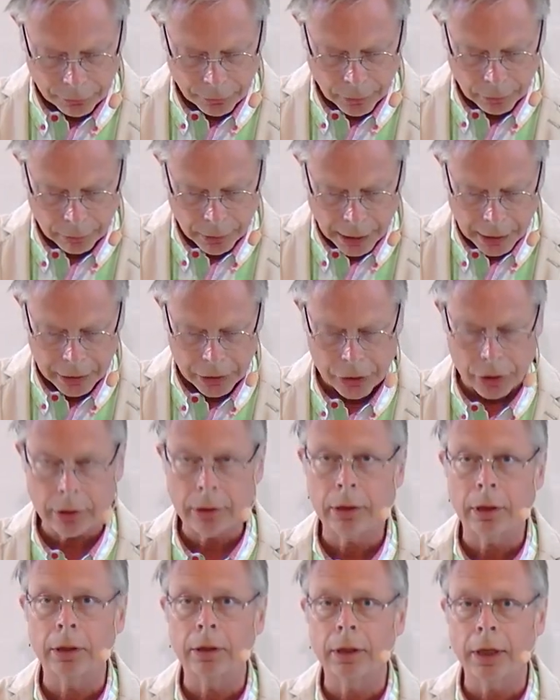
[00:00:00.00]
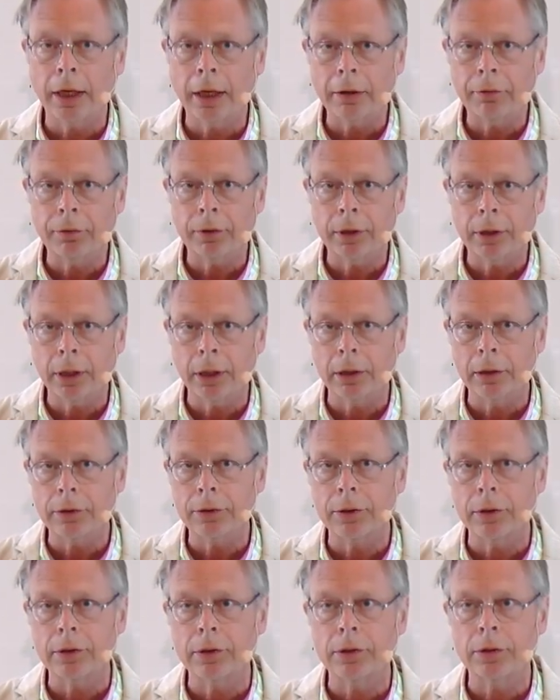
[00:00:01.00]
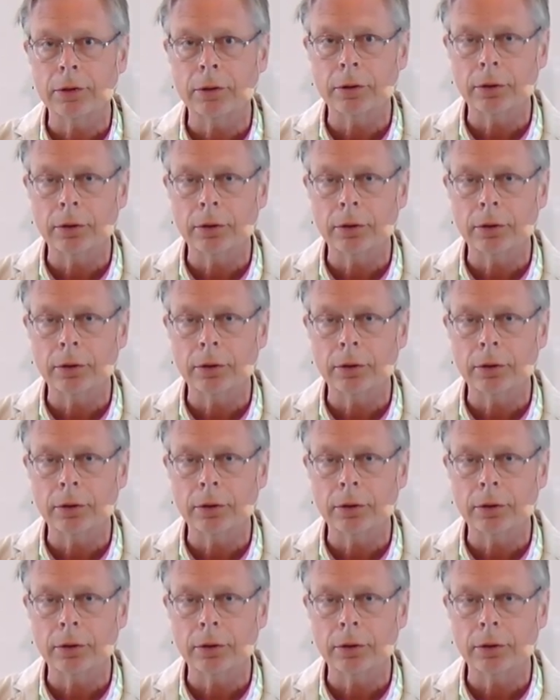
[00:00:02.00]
a foundation and every year since